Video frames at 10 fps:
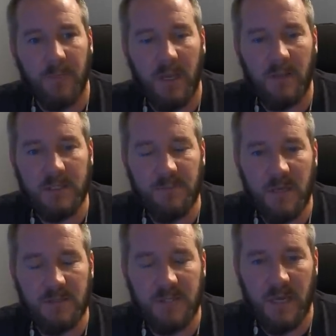and that's
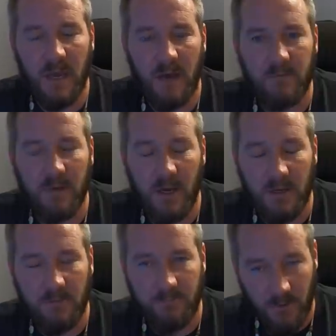because they have
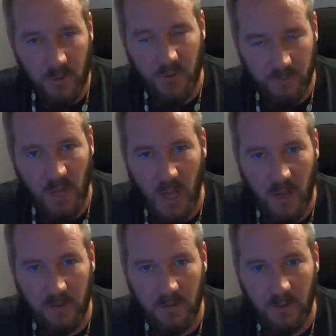a fresh
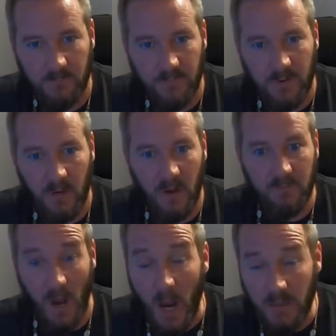supply
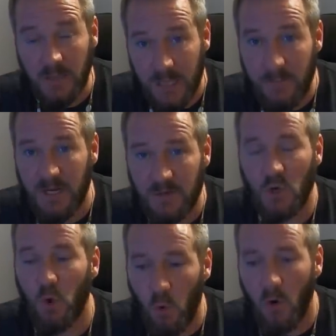of unlimited
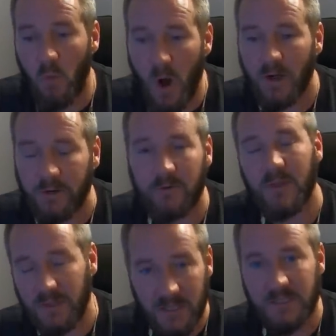cool water
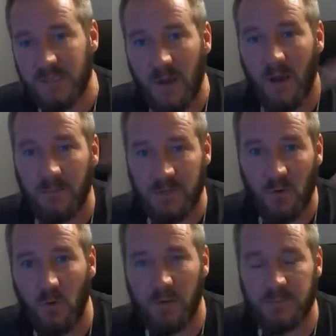that they suck up to
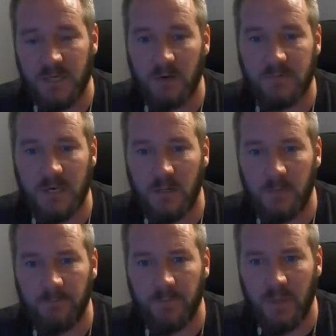cool themselves
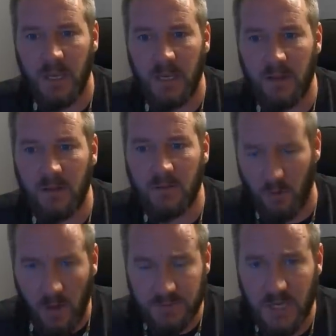and
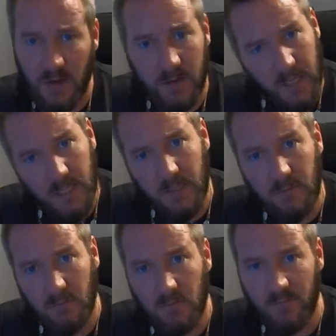they're outside
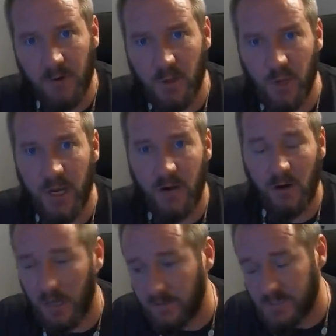in the fresh air.
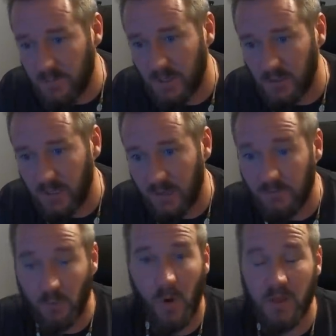And typically, if
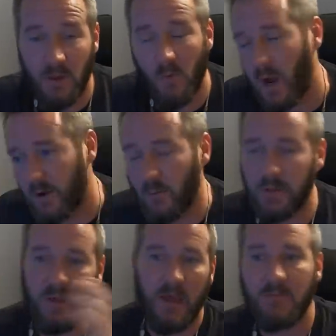you're running it wide
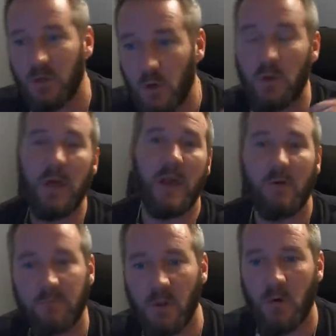open, they have a good
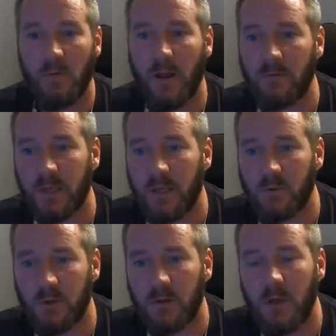airflow around the
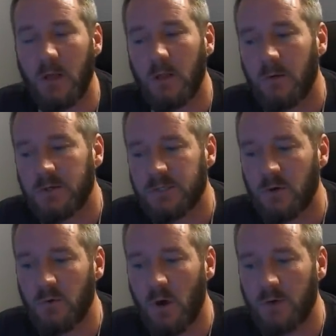engine.
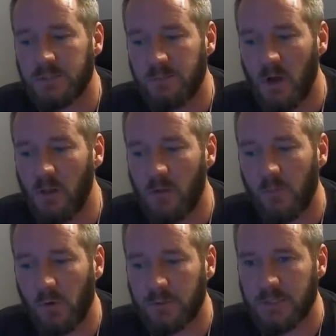So on small
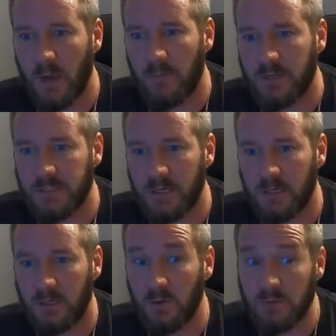outboards, I'm going to
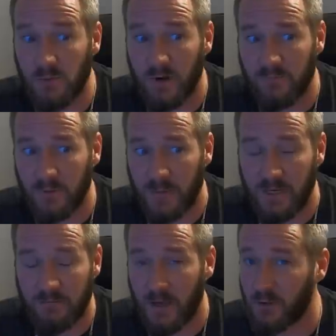say use whatever the
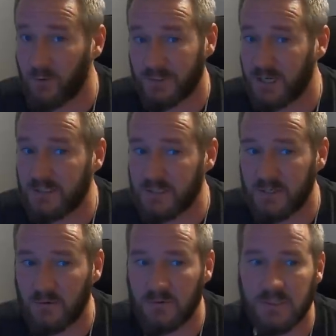manufacturer says to
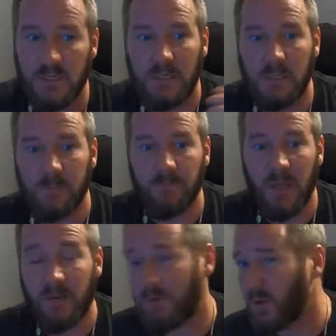use.
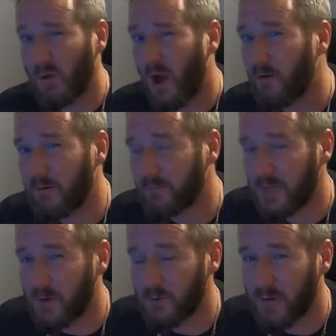And if you can cough up
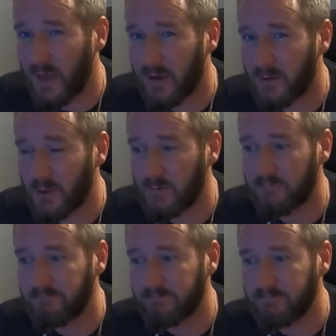the extra cash,
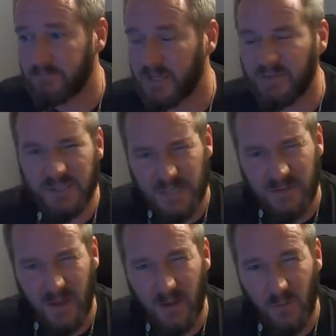get the
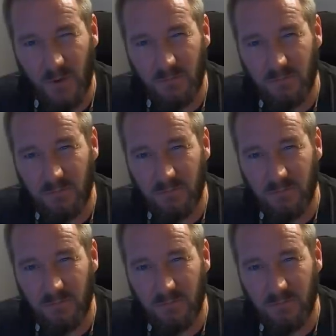synthetic one.